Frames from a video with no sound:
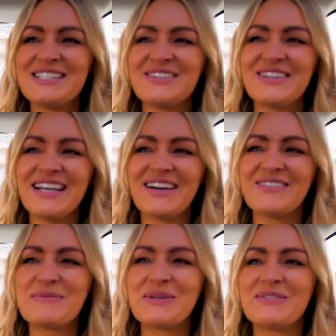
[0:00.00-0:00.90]
Do I
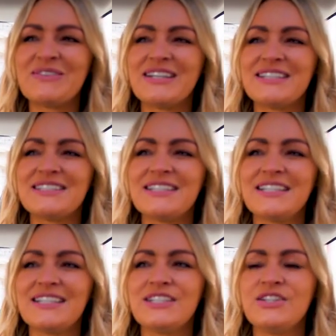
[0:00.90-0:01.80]
have a boyfriend?
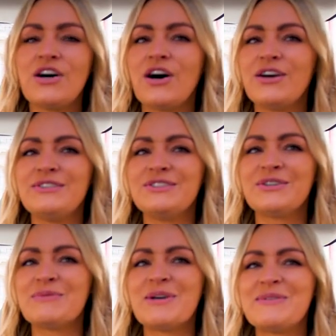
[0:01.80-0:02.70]
No,
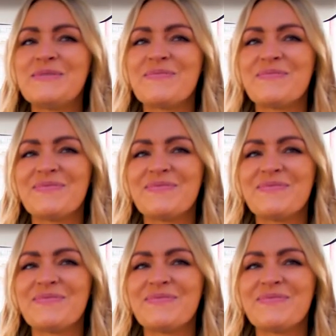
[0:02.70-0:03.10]
not at the moment.